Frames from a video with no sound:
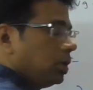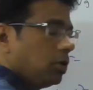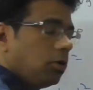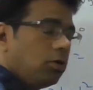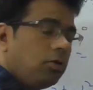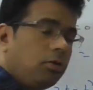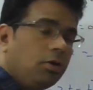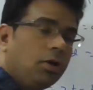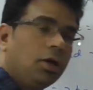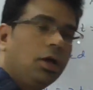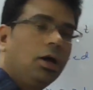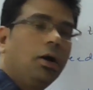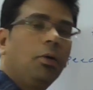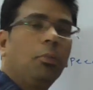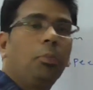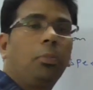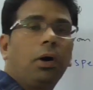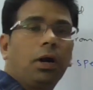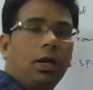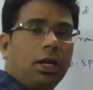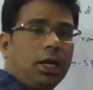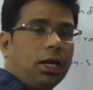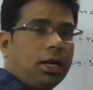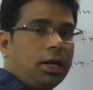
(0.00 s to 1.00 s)
0,
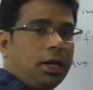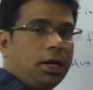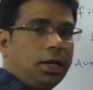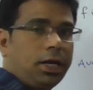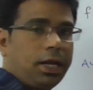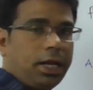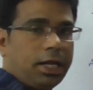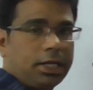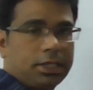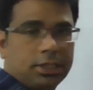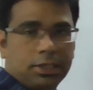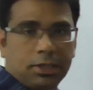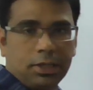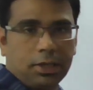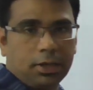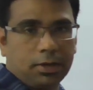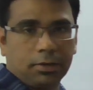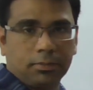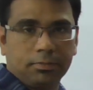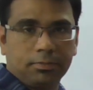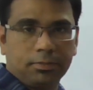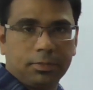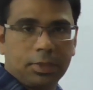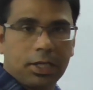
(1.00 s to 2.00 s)
particle takes
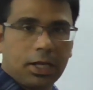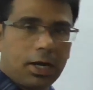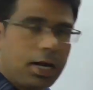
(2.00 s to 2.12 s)
turn,